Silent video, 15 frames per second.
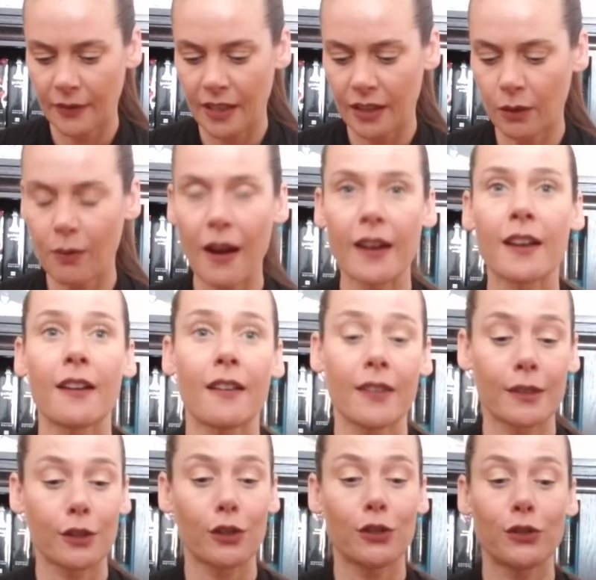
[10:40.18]
The writing on
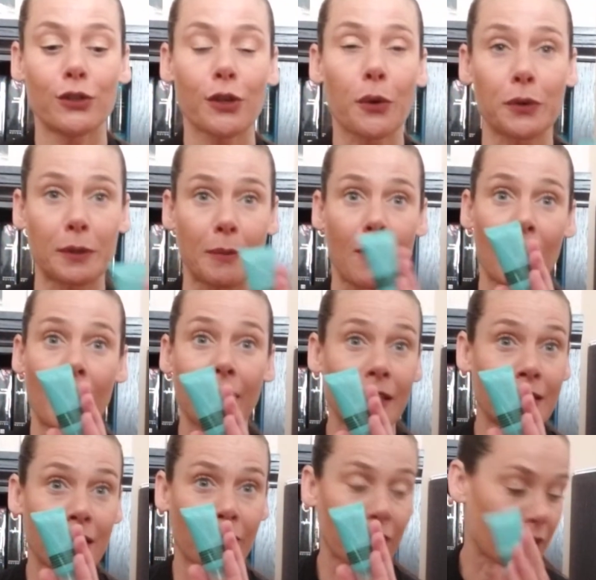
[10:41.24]
this is so small, I
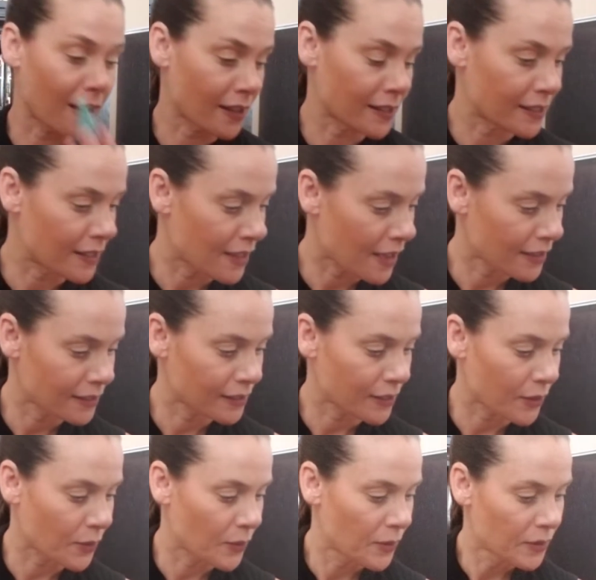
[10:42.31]
could definitely not see that.
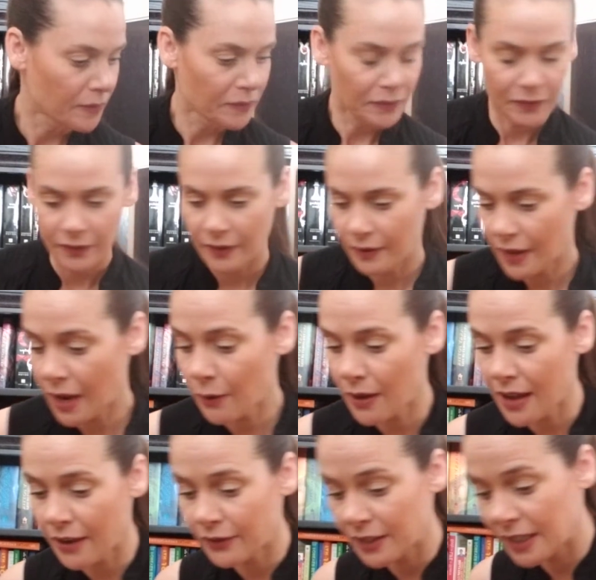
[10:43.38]
So I will
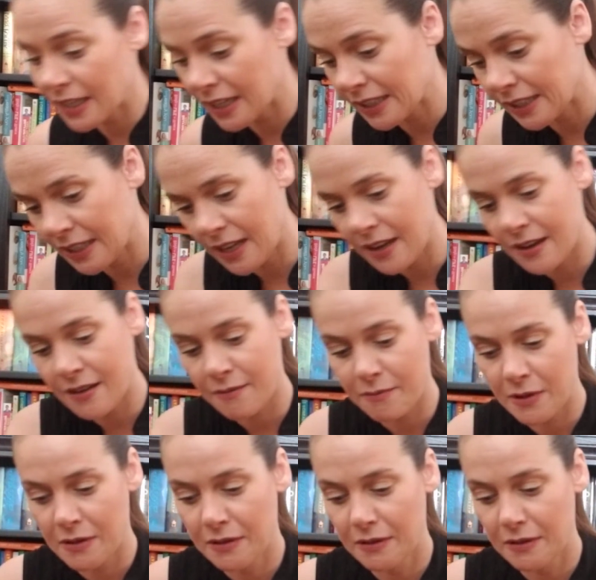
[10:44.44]
have to get a